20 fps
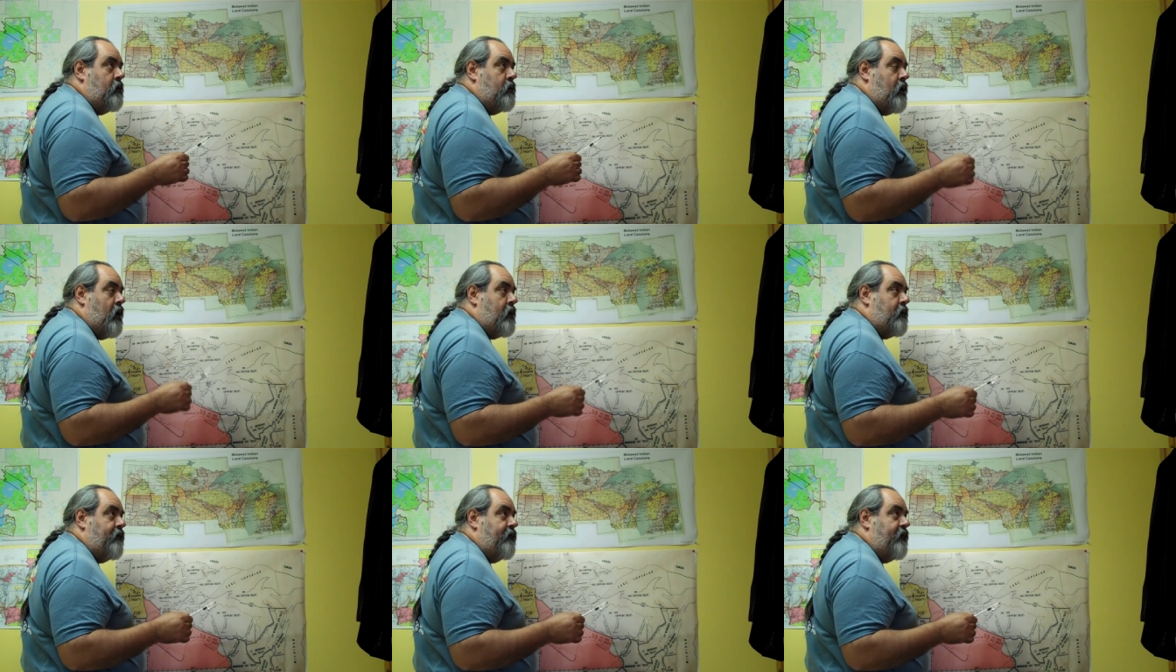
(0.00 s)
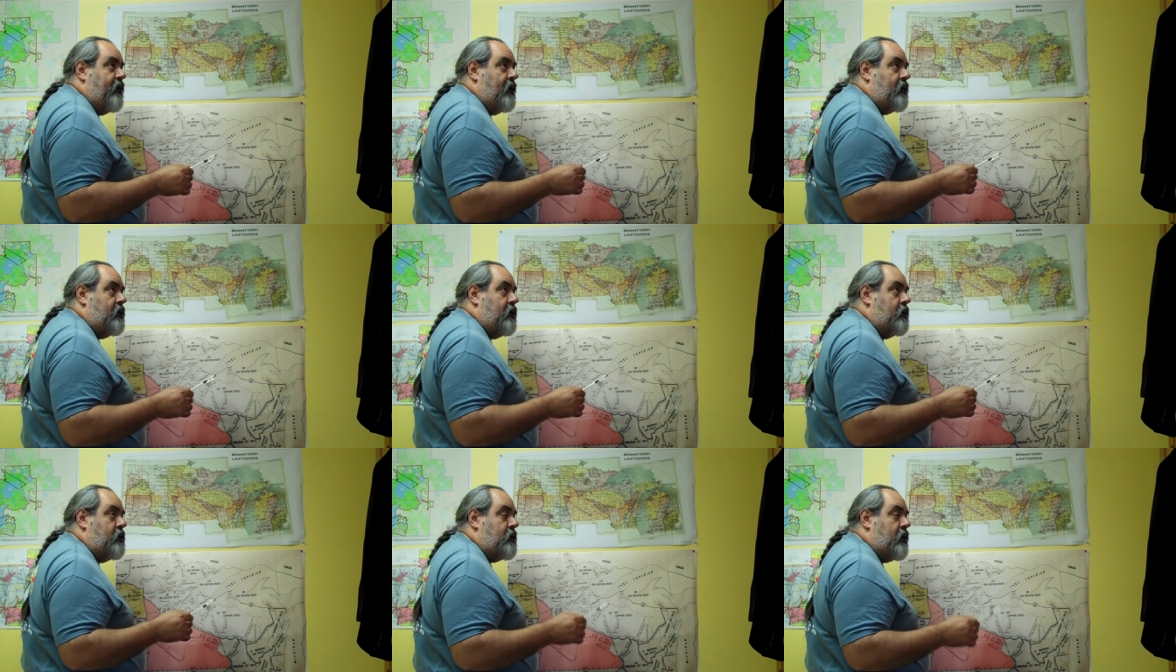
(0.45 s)
not
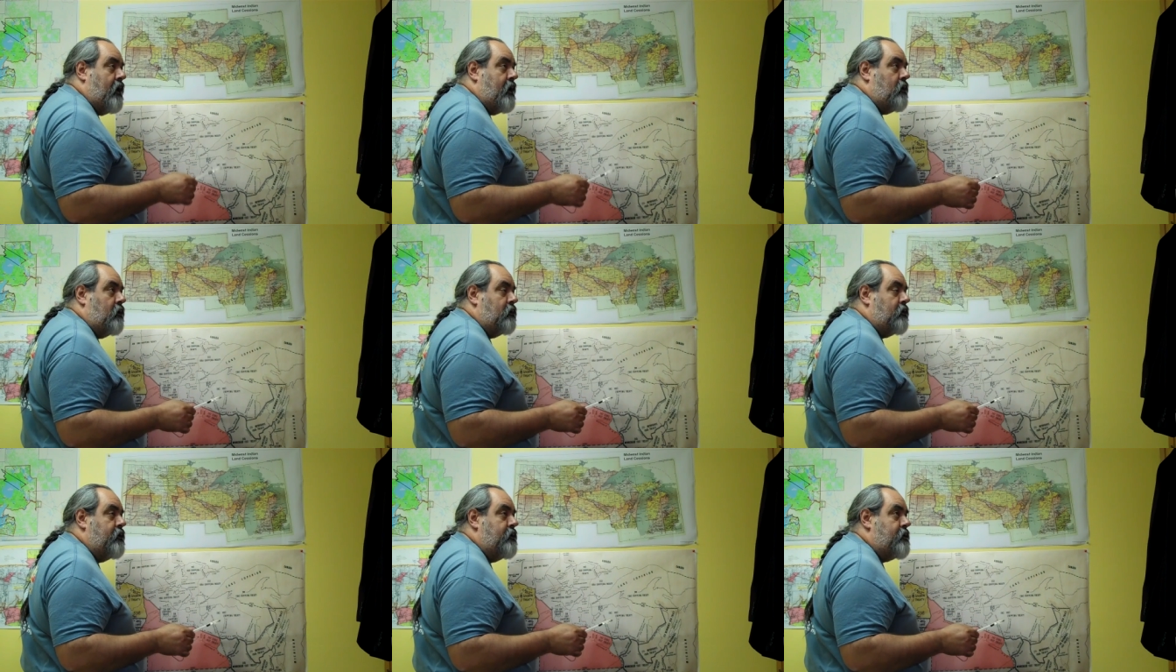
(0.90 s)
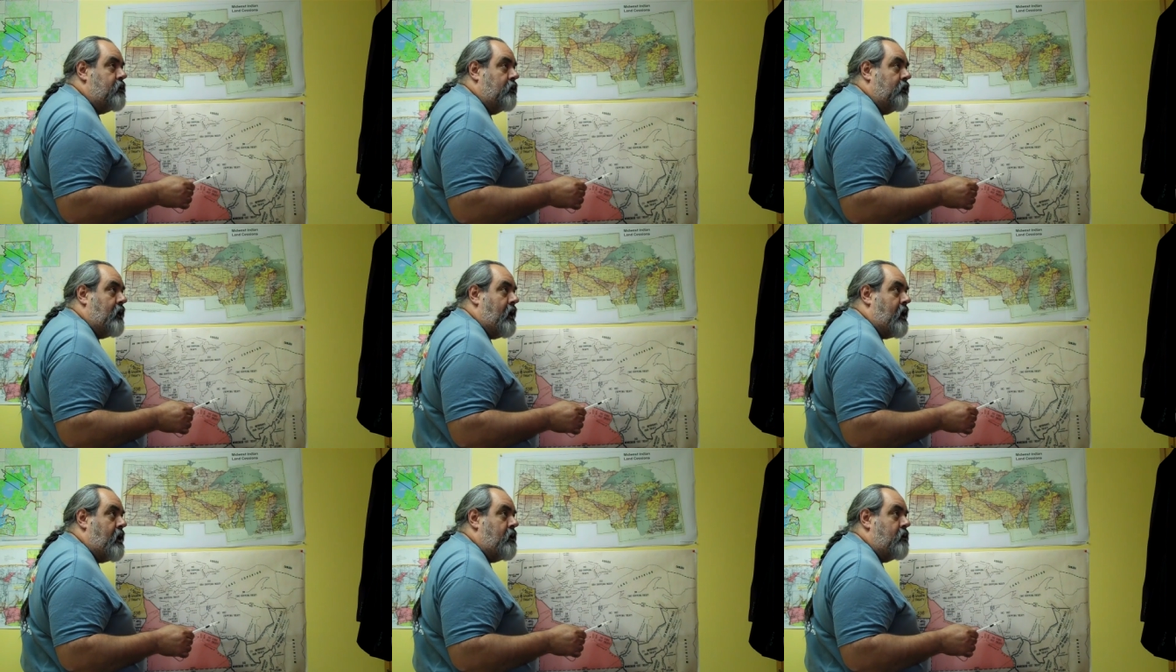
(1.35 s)
affecting title to the
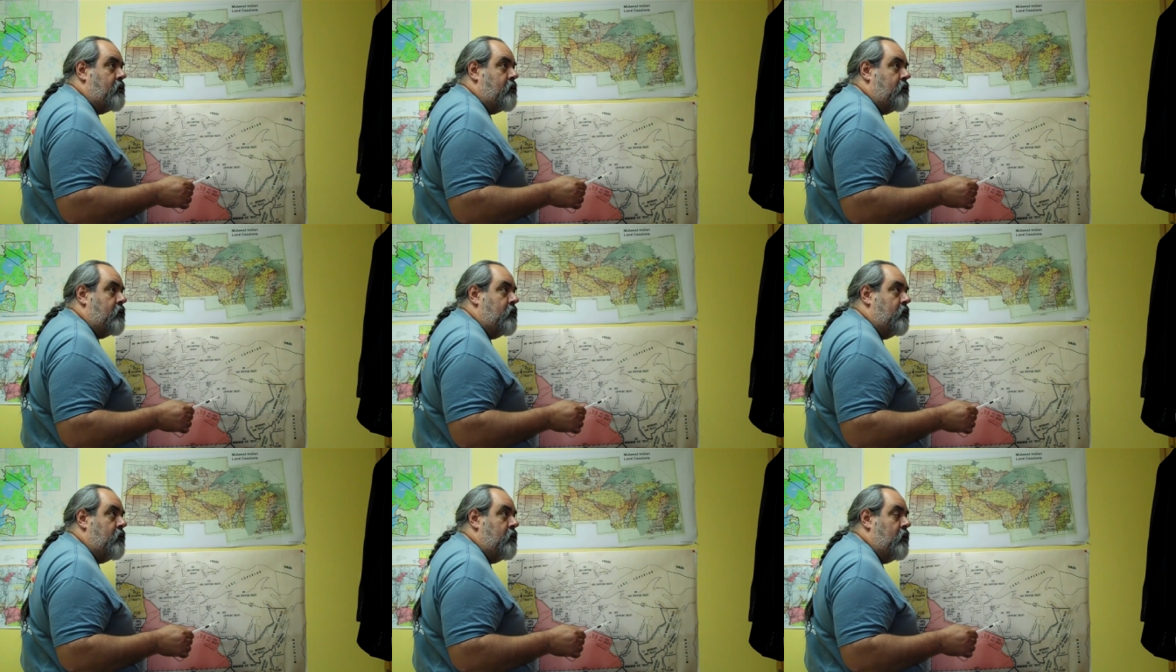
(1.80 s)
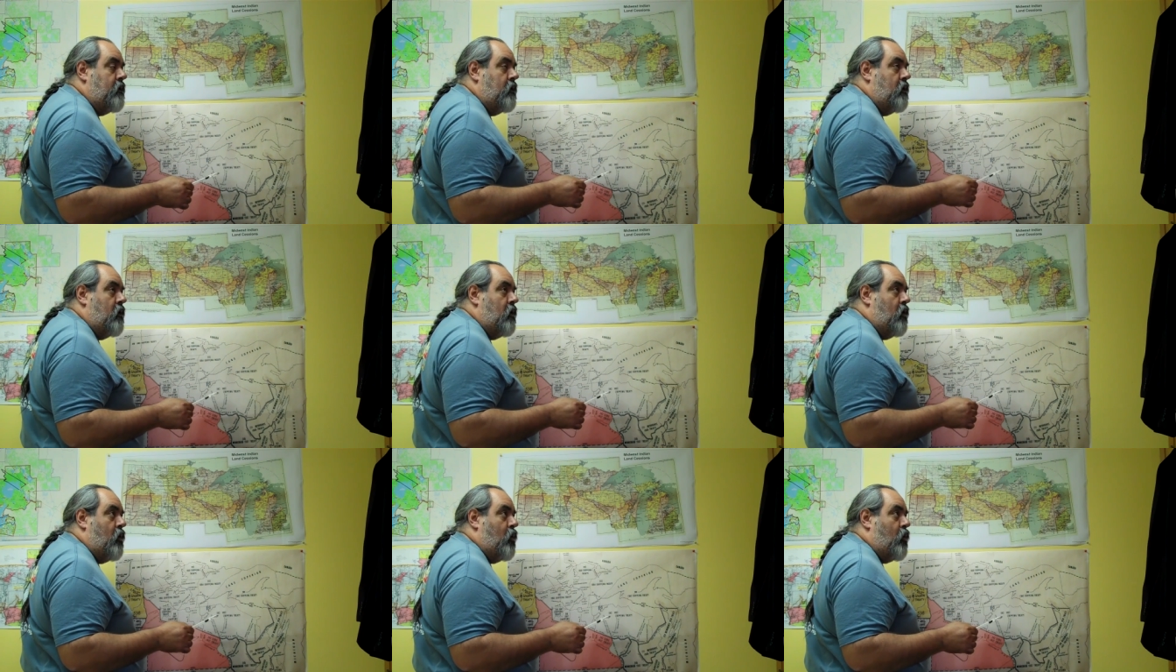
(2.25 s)
land
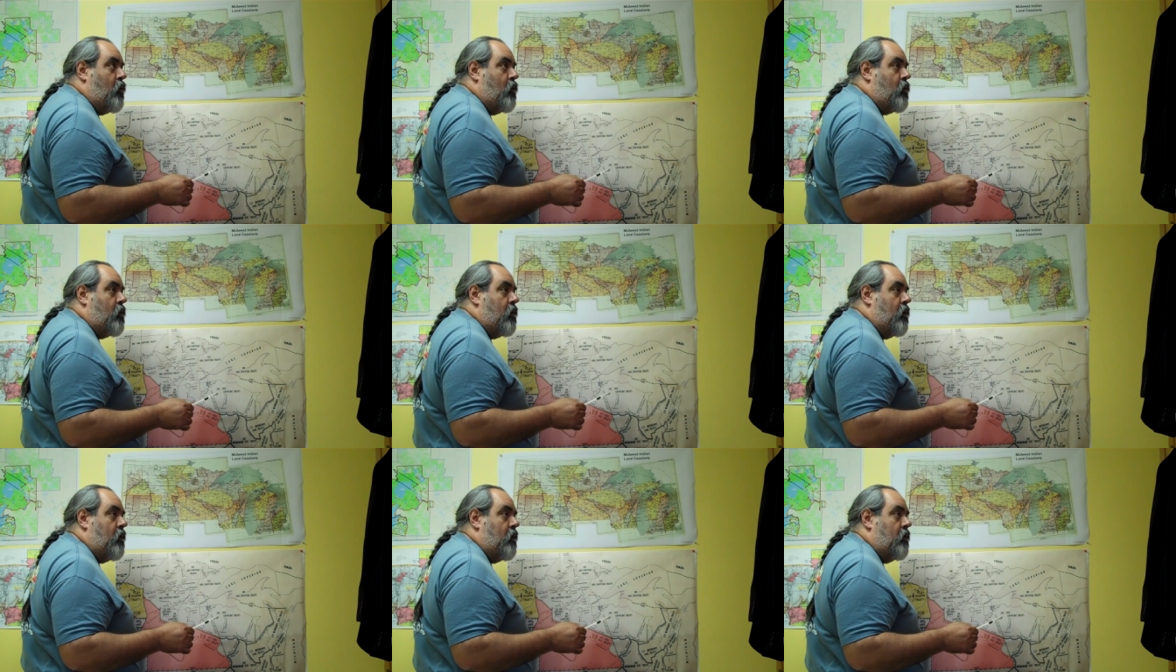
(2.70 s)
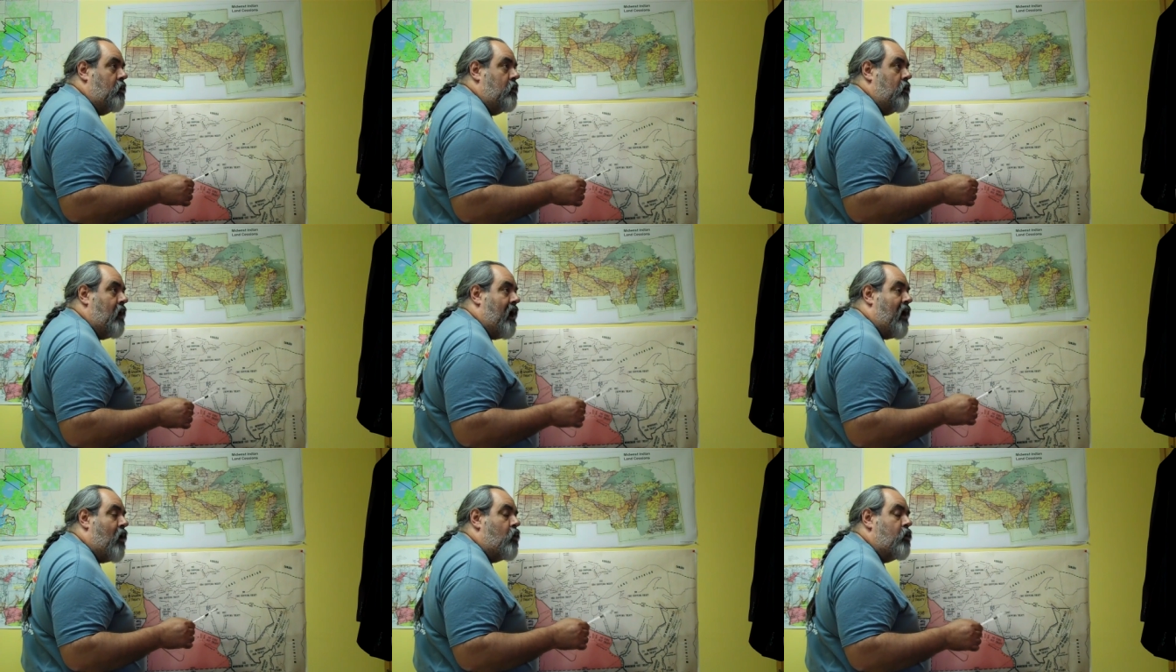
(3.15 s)
or
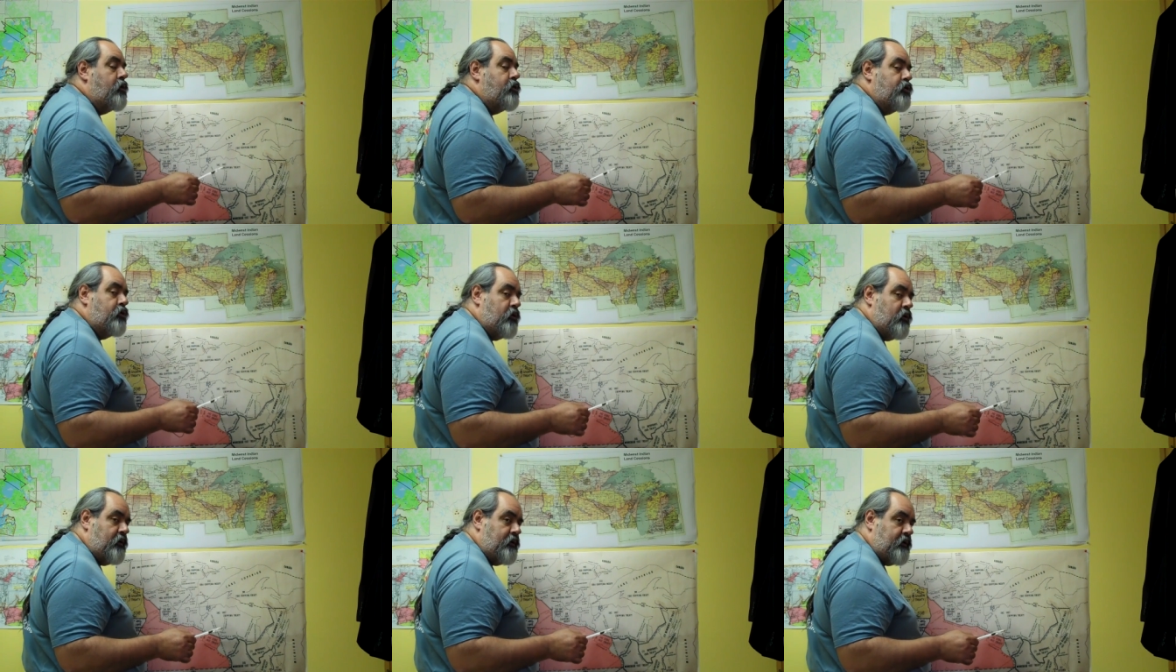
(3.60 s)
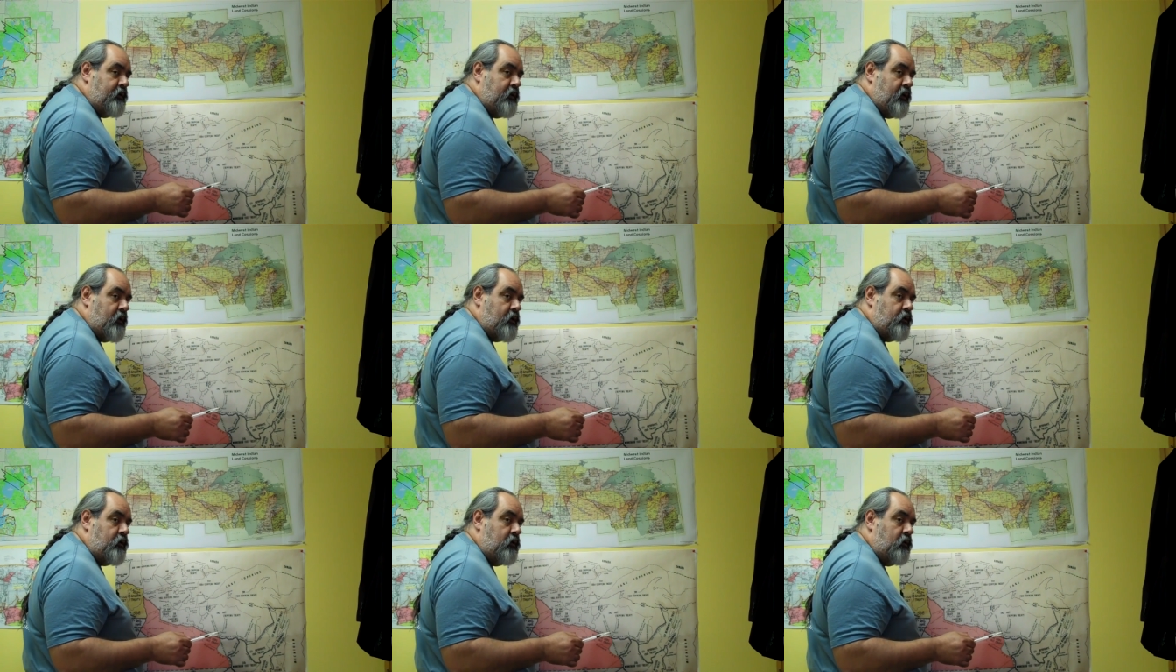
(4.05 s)
our
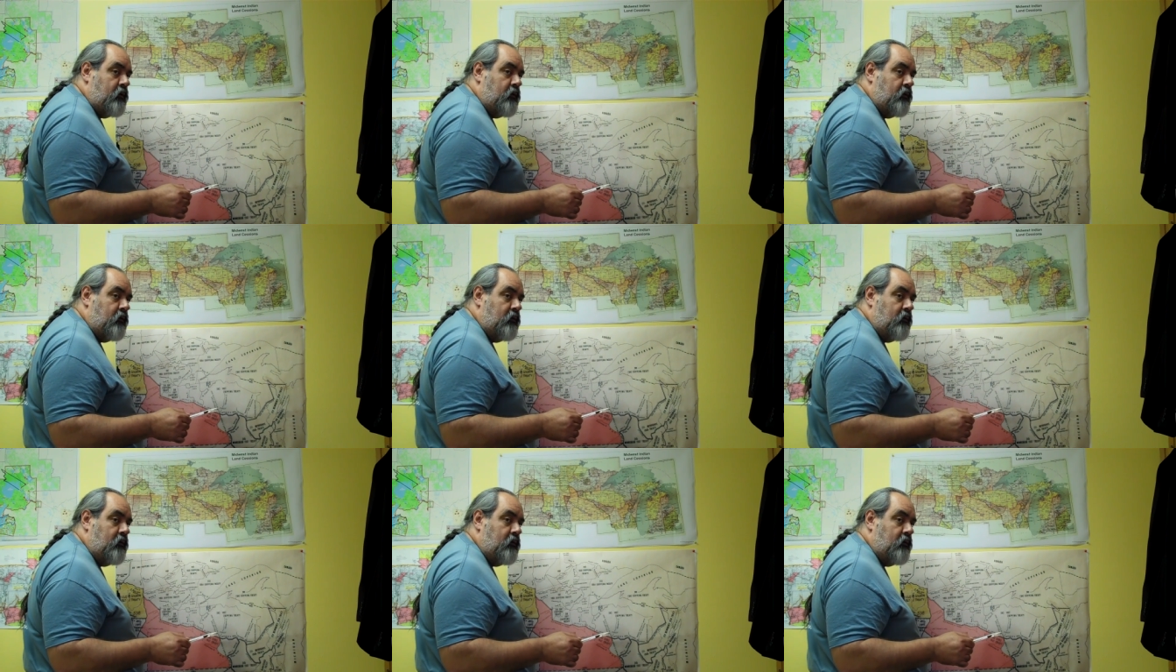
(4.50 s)
jurisdiction.